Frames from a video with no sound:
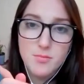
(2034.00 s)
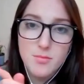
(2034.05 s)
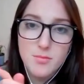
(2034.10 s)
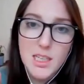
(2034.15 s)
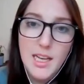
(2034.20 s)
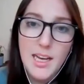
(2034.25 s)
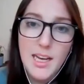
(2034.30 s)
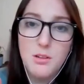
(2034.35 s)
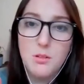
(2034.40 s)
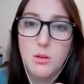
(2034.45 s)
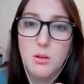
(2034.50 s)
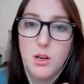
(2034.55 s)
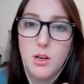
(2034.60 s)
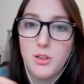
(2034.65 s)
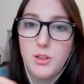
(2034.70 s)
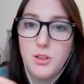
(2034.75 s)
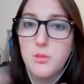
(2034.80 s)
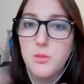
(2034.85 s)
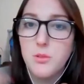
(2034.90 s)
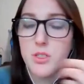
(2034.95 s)
how are
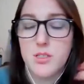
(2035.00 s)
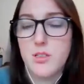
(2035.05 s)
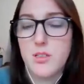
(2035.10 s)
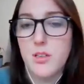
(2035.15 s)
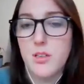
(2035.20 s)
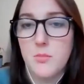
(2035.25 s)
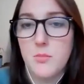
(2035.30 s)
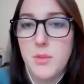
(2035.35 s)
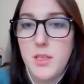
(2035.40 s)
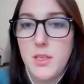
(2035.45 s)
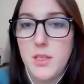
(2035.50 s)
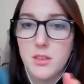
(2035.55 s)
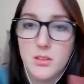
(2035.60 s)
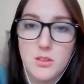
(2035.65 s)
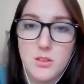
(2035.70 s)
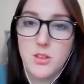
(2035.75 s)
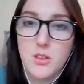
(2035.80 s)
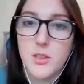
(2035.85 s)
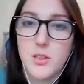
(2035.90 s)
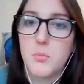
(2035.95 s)
you just going to be a
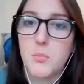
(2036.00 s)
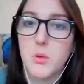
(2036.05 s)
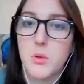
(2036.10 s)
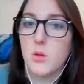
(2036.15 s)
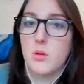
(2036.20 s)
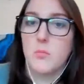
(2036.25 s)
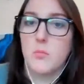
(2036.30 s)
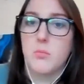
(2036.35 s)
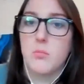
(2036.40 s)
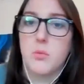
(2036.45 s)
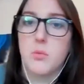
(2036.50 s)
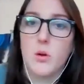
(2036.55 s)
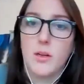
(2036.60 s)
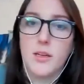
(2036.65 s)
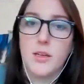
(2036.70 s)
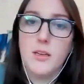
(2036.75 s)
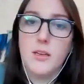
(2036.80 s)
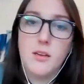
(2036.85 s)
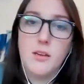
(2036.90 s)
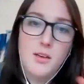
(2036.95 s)
good
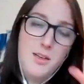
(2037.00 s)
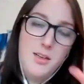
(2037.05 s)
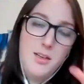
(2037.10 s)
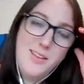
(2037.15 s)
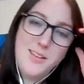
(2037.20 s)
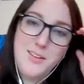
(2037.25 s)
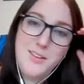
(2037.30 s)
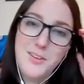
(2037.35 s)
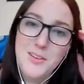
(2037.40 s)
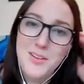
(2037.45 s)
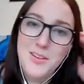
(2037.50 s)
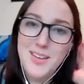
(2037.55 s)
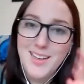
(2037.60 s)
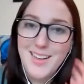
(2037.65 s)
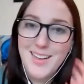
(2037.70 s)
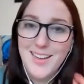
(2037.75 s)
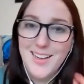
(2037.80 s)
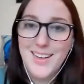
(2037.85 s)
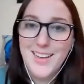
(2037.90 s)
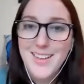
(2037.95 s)
employee, and
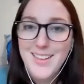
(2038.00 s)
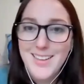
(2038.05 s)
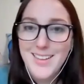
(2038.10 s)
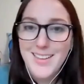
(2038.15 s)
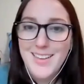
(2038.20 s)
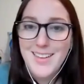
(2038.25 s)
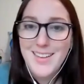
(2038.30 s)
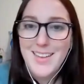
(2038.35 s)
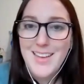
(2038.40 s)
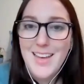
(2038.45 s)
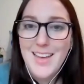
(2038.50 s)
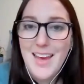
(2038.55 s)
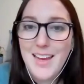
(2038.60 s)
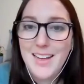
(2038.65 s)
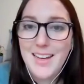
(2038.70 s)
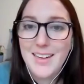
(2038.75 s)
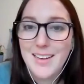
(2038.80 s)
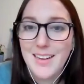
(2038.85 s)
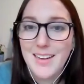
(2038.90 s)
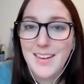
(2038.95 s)

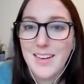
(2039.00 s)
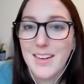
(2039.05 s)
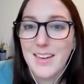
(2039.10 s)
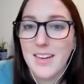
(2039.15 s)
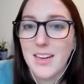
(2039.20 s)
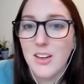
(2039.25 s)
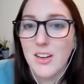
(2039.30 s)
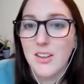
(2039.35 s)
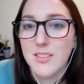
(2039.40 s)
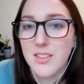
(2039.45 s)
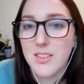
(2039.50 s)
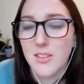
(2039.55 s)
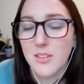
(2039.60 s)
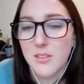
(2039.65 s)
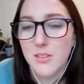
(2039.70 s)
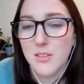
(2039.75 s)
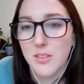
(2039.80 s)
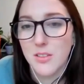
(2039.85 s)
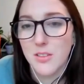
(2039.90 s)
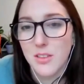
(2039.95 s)
I
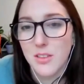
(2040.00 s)
also,